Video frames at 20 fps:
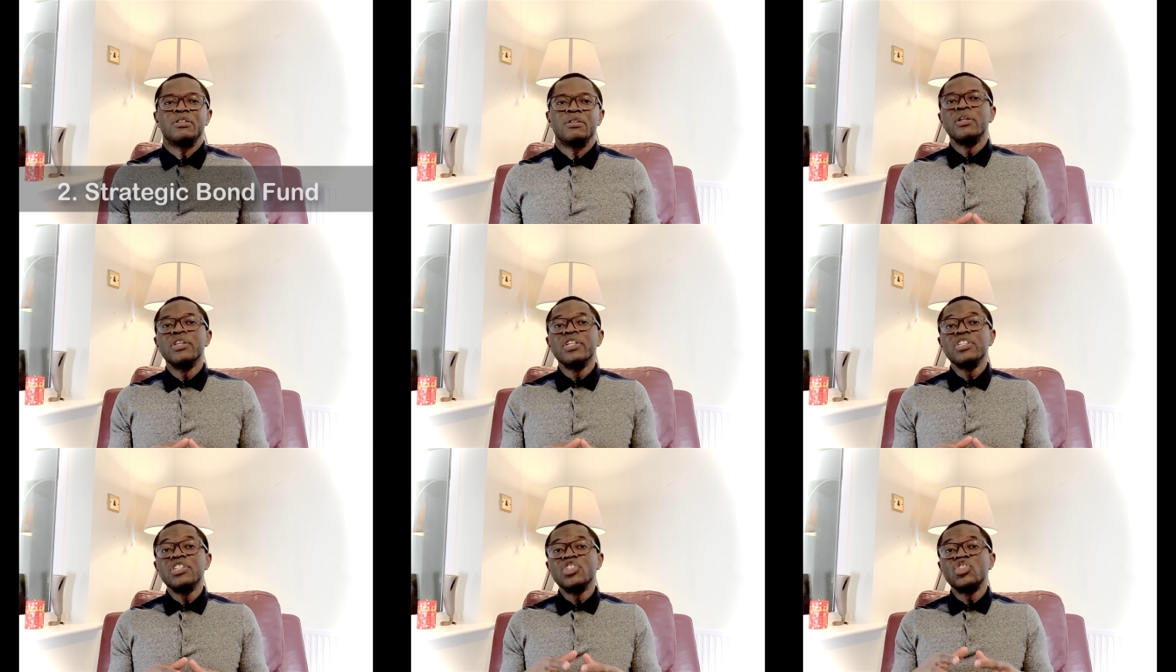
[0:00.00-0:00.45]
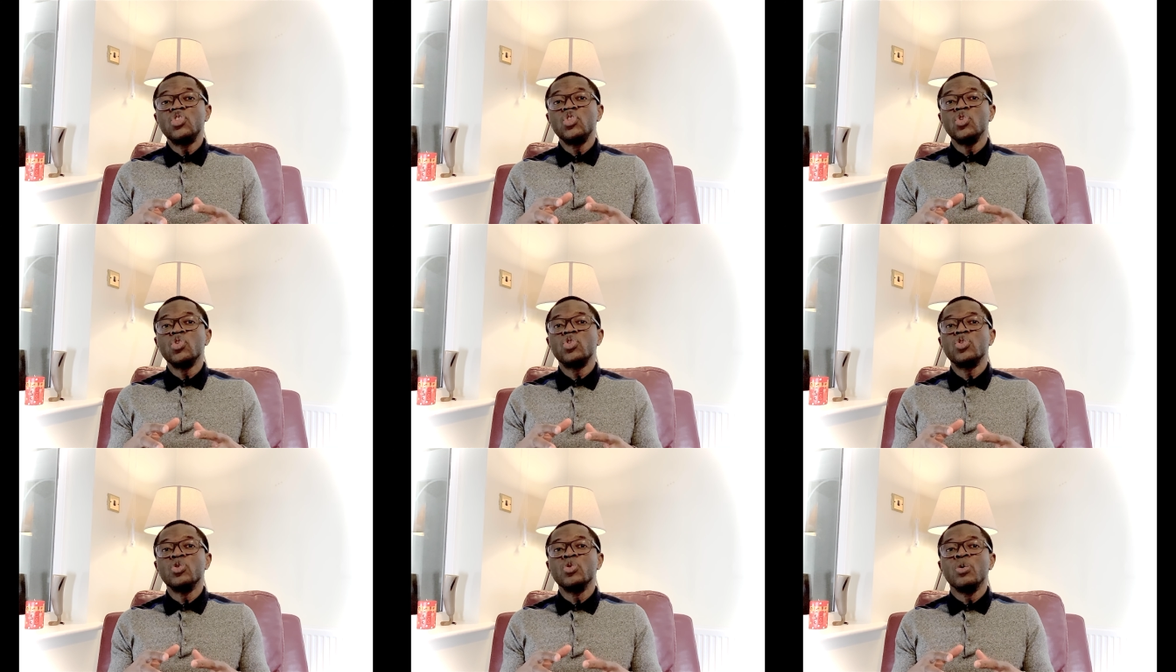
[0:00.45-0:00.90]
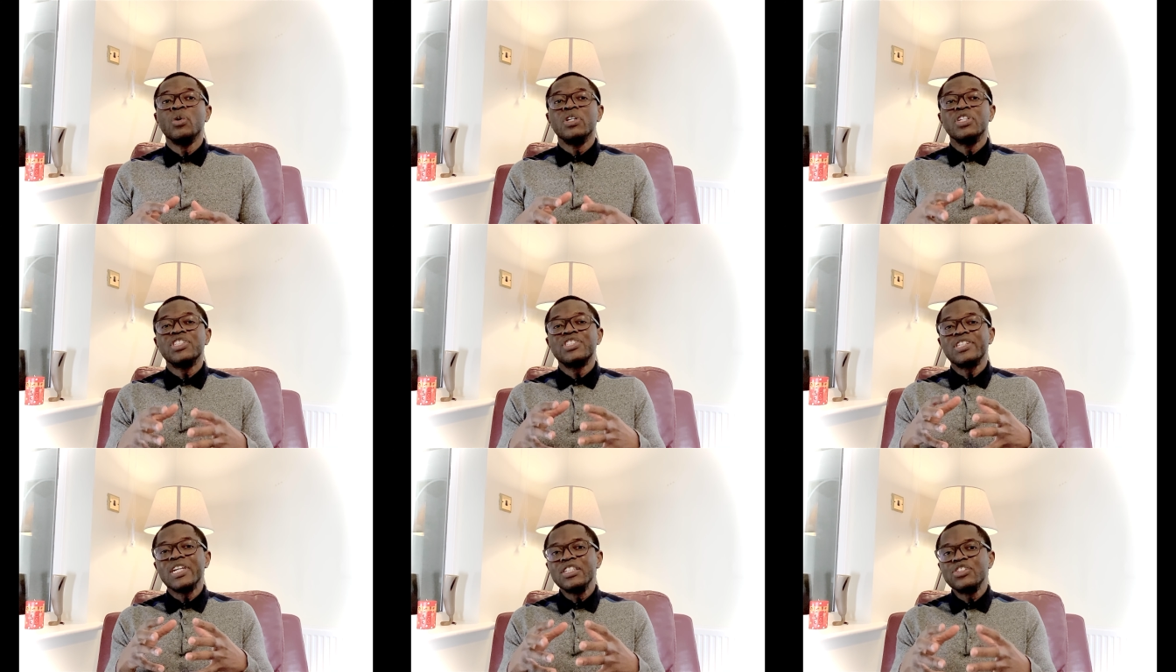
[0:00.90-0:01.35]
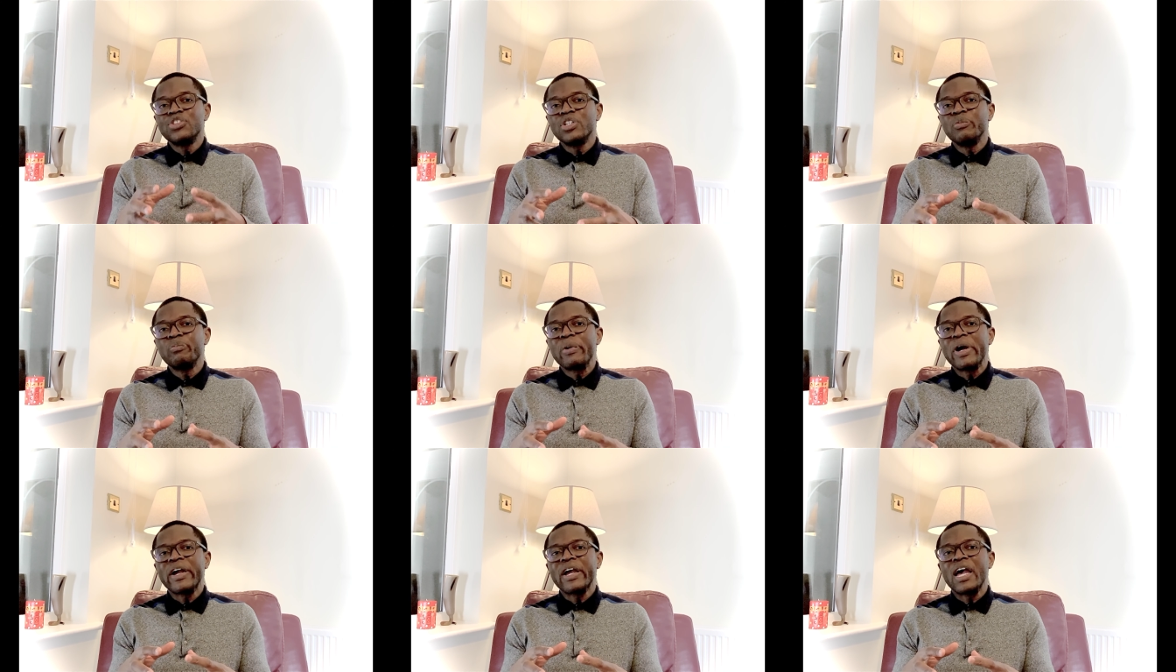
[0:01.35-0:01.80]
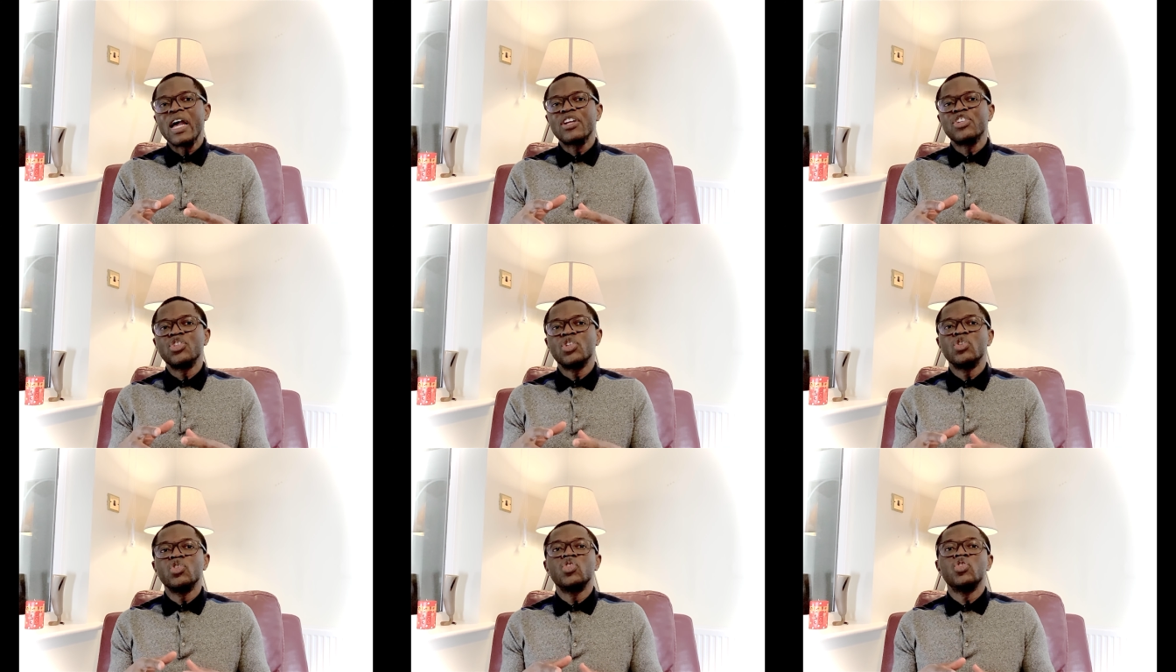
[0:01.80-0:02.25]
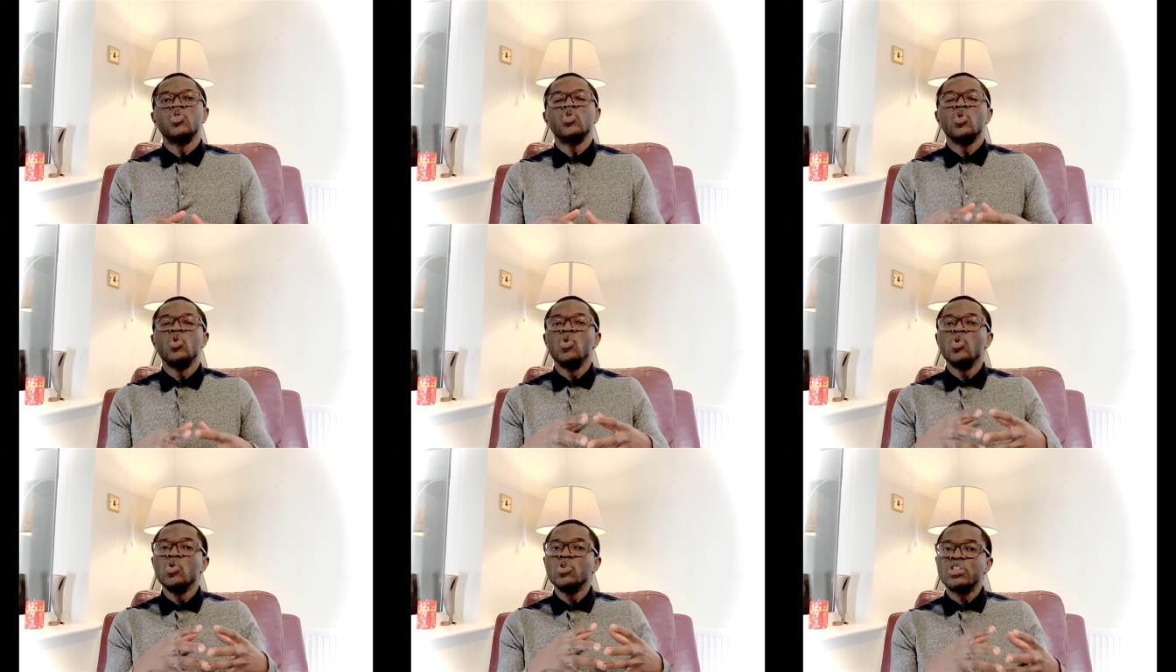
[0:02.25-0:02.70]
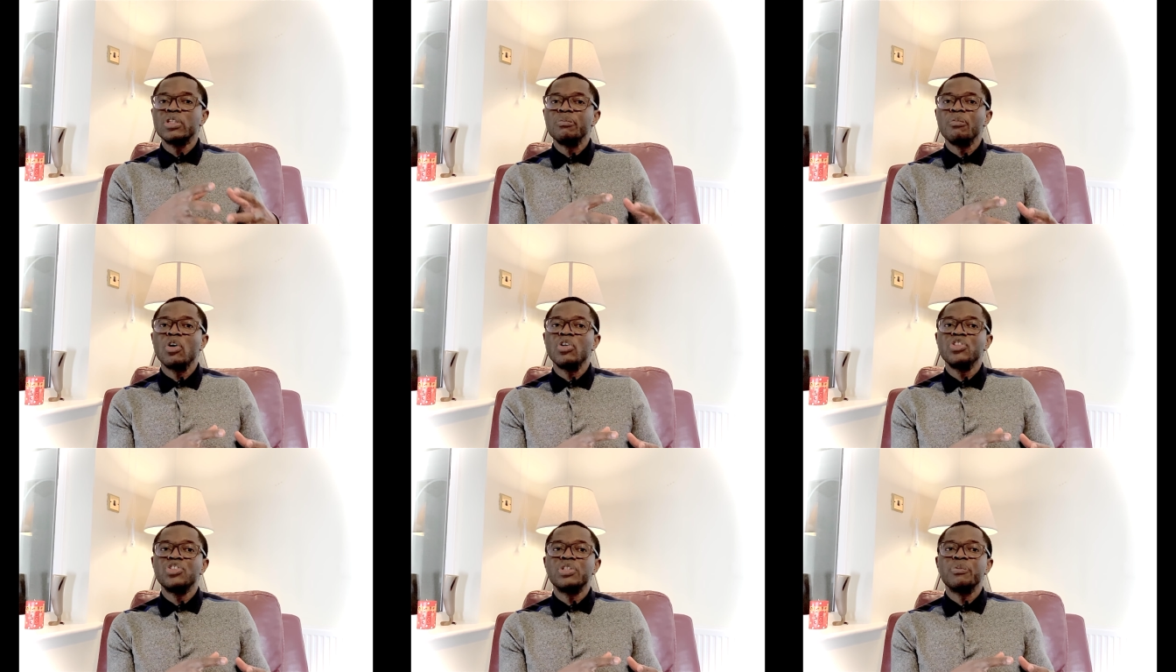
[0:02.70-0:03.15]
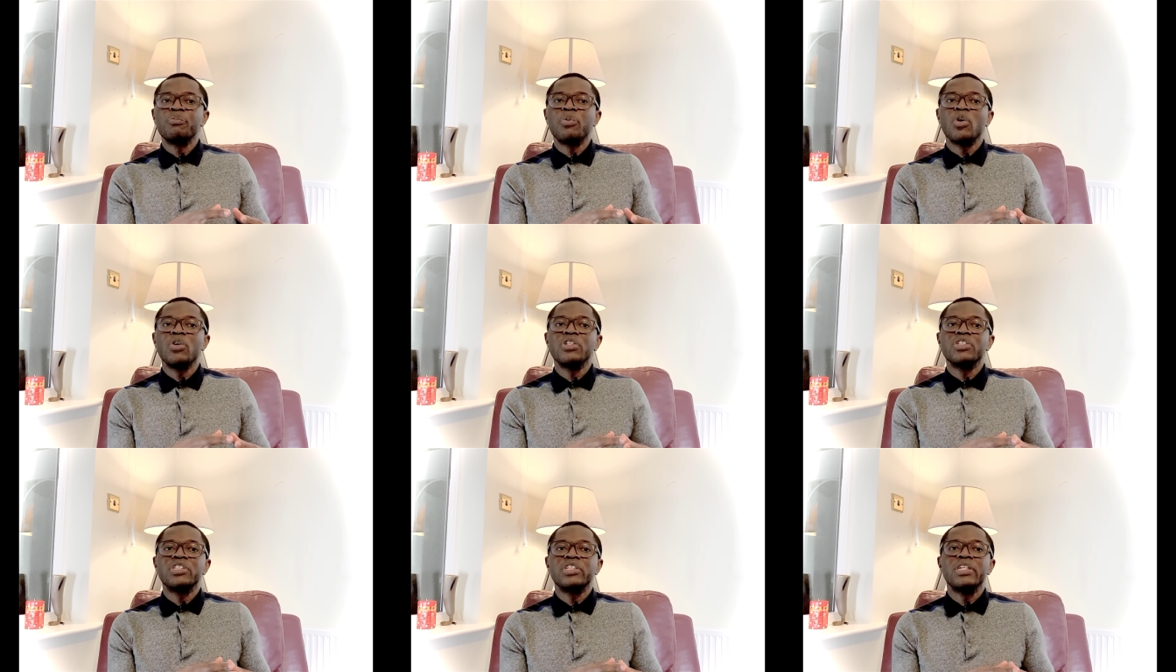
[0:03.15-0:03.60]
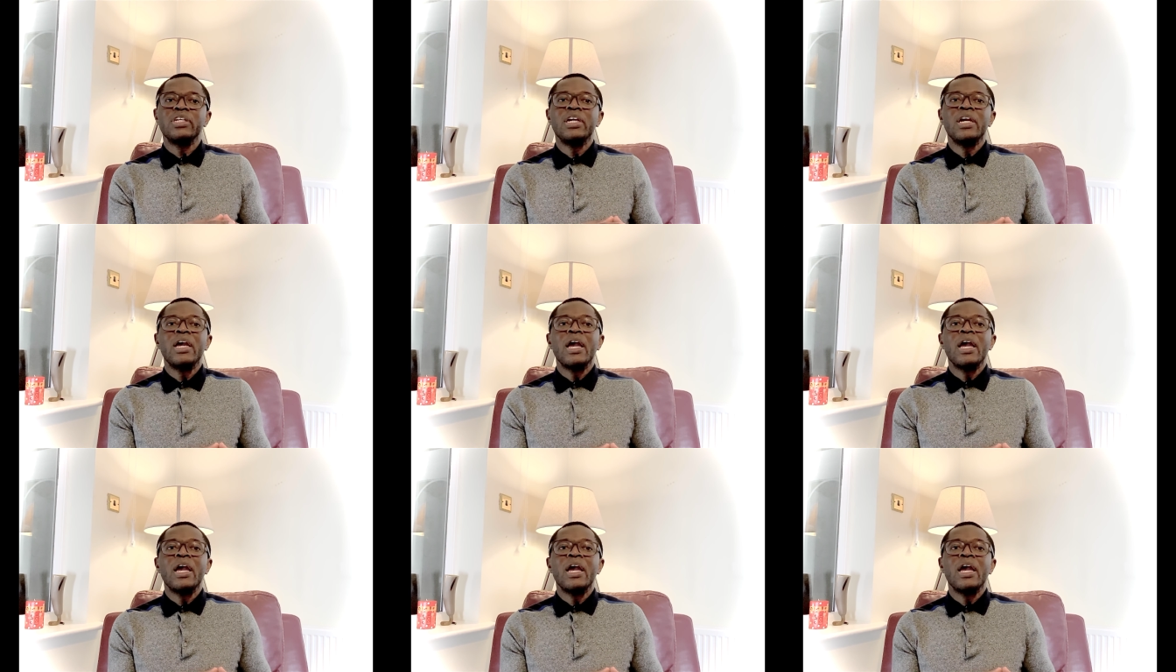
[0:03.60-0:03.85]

This is due to central bank actions to loosen monetary policy